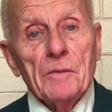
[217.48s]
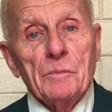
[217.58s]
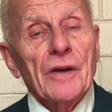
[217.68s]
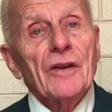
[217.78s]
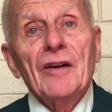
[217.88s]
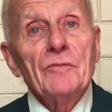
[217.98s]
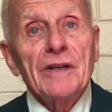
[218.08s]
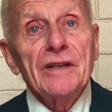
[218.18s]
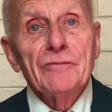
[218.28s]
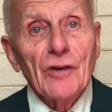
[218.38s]
but I haven't
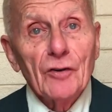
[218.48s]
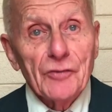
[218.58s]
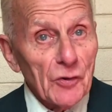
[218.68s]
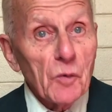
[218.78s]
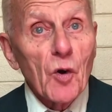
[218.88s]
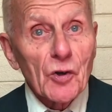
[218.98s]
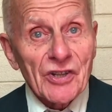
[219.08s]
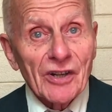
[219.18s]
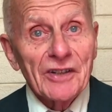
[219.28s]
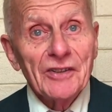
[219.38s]
been involved in the war
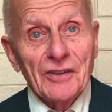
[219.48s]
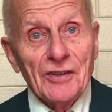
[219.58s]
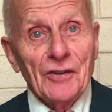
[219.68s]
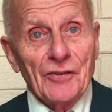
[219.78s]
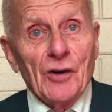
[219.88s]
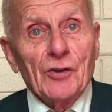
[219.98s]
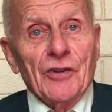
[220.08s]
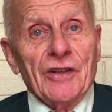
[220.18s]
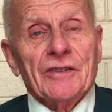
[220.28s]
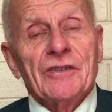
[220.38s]
side of the whole
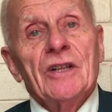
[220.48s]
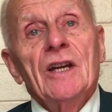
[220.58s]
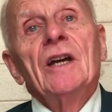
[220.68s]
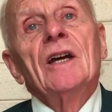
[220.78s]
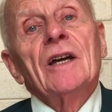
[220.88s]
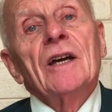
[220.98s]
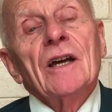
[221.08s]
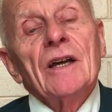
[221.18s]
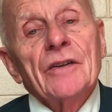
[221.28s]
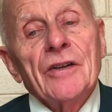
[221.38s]
things.
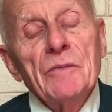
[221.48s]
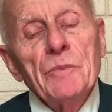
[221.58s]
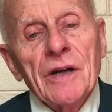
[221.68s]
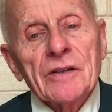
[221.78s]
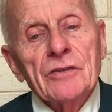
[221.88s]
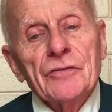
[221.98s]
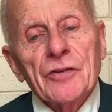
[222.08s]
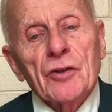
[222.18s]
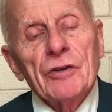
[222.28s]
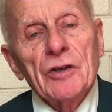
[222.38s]
The impact of
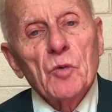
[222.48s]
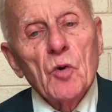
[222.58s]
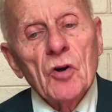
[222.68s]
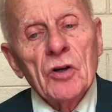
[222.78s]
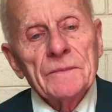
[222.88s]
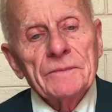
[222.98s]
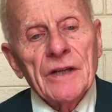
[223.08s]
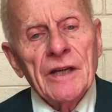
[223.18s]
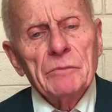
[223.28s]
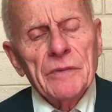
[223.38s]
the Korean War
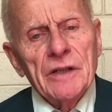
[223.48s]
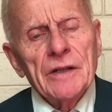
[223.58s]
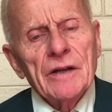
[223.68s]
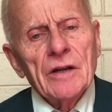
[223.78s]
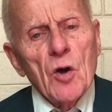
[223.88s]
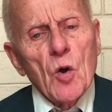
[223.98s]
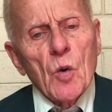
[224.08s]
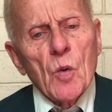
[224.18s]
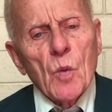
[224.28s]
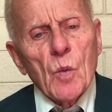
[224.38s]
hit me
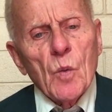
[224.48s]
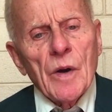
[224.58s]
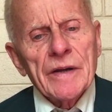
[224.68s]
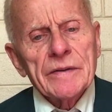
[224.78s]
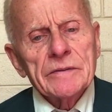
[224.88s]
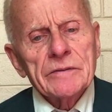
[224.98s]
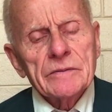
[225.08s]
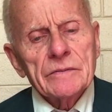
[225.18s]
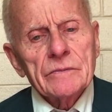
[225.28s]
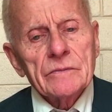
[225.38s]
when
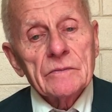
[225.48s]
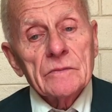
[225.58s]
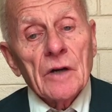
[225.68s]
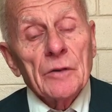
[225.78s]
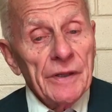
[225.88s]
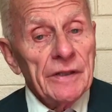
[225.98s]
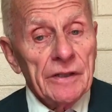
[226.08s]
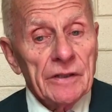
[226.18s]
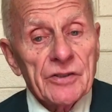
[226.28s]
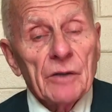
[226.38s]
I've been
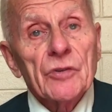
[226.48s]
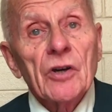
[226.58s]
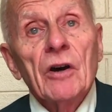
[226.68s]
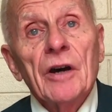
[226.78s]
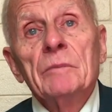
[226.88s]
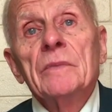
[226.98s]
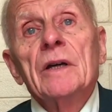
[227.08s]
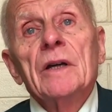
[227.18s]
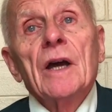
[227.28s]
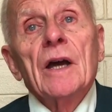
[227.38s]
here some time,
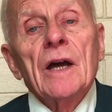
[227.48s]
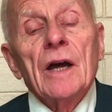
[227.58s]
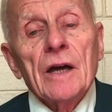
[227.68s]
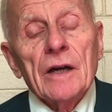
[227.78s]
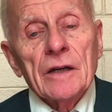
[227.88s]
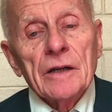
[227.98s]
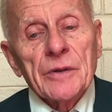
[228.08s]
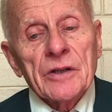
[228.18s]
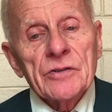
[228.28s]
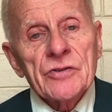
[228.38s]

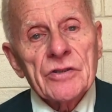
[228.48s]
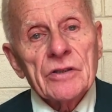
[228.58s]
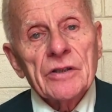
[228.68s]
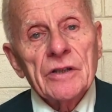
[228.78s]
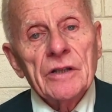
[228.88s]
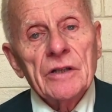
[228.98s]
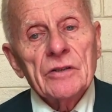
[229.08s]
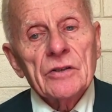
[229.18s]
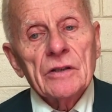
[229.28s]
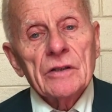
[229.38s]
because the
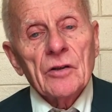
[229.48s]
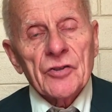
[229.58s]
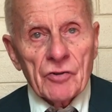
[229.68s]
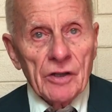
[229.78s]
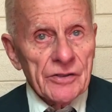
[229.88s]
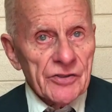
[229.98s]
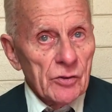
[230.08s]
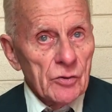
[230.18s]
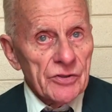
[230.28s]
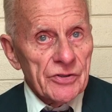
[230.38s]
Australian
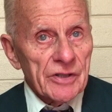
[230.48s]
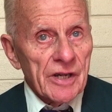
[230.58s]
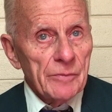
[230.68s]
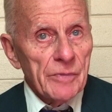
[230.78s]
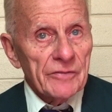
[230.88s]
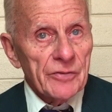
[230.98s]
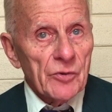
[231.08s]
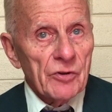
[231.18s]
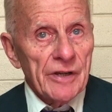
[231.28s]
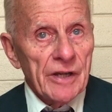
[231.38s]
soldiers that came back from
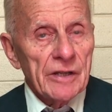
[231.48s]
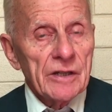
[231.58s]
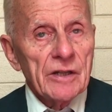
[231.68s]
Korea